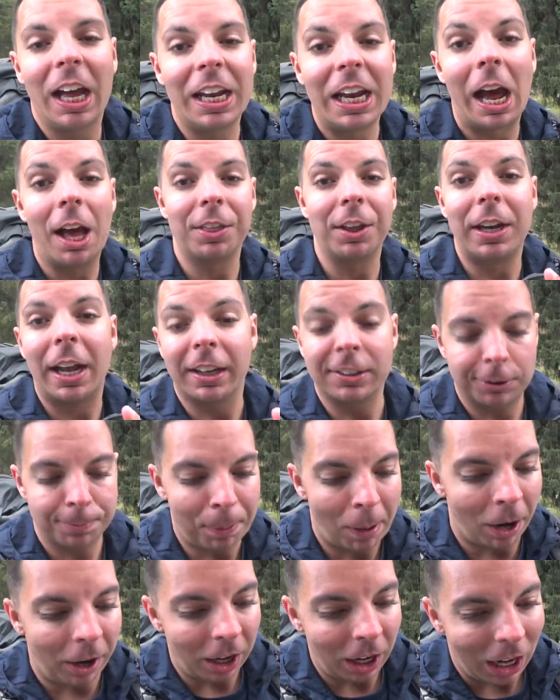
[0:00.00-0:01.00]
Now the next
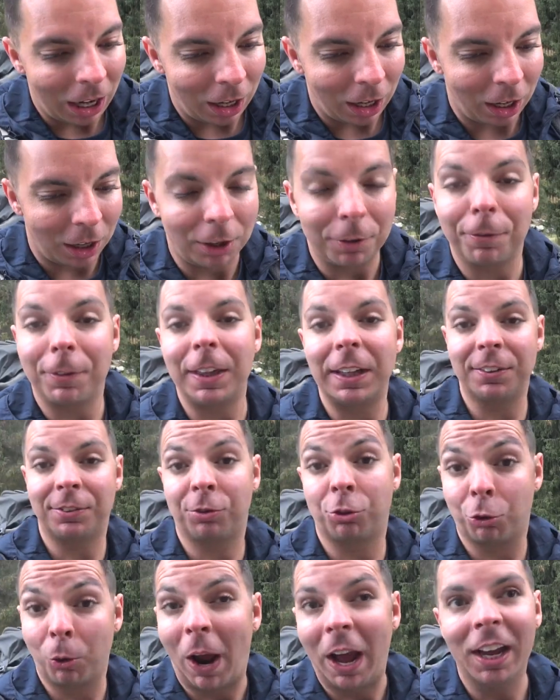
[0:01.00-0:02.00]
part of
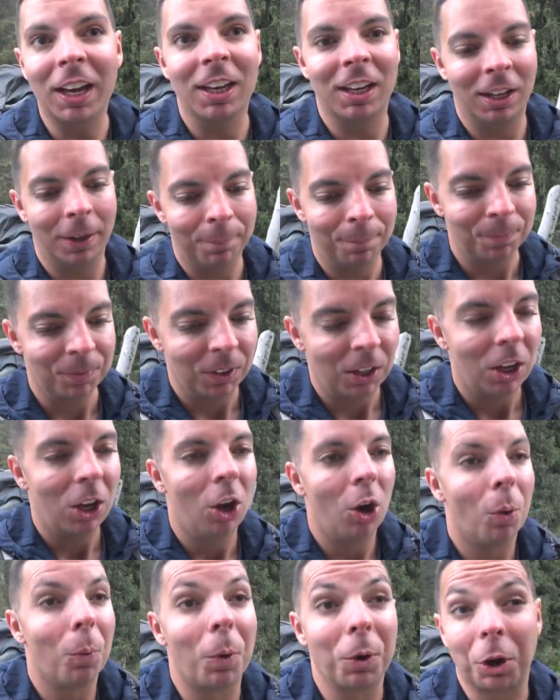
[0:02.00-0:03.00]
this trek,
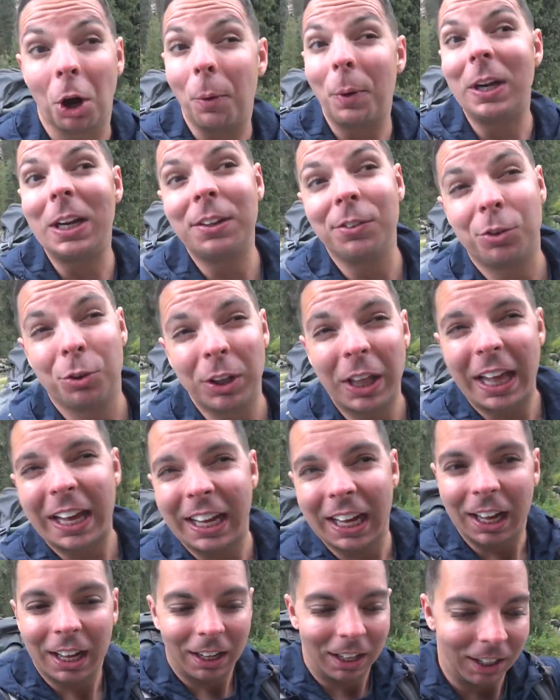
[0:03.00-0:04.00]
we're going into
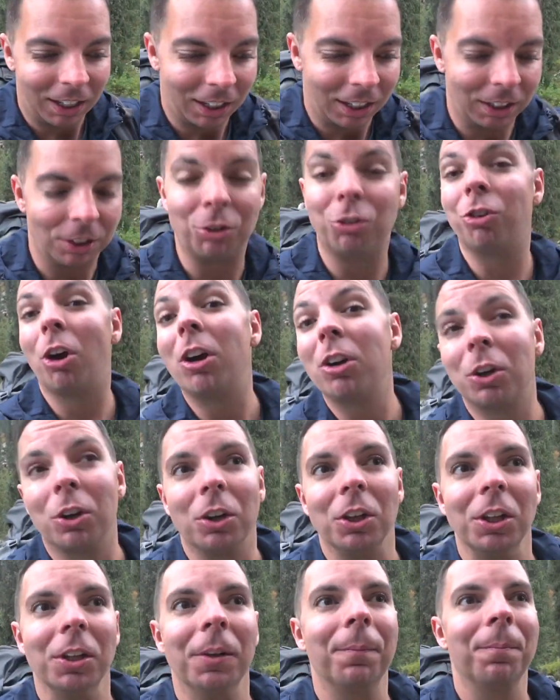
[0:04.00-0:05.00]
like a jungle
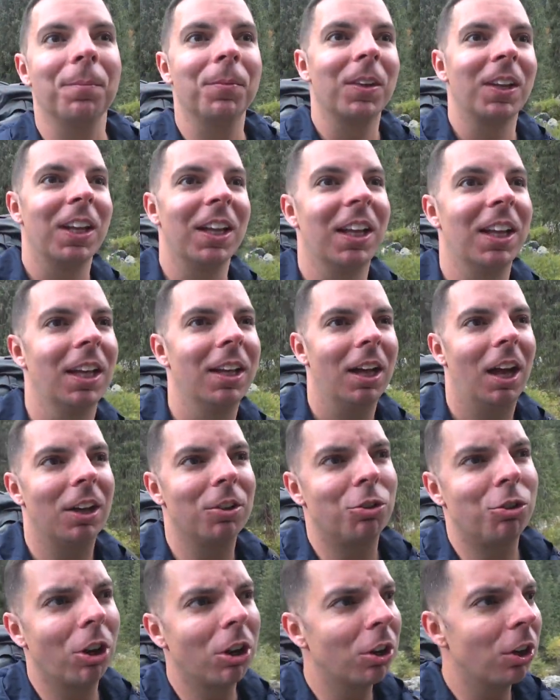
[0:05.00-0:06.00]

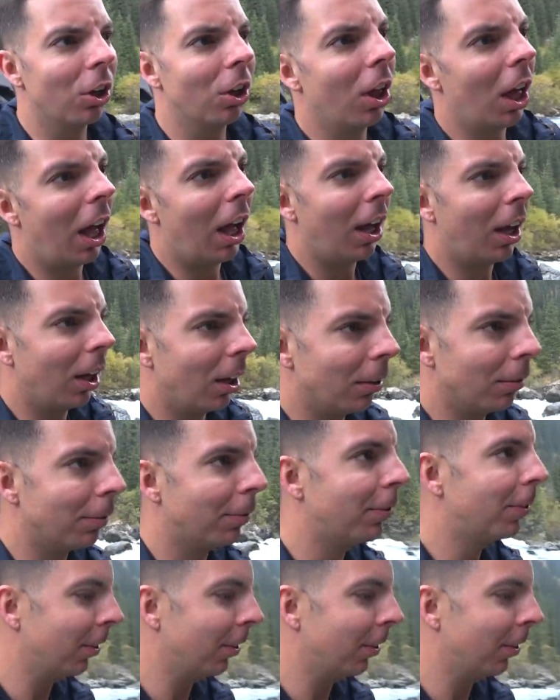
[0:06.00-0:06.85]
of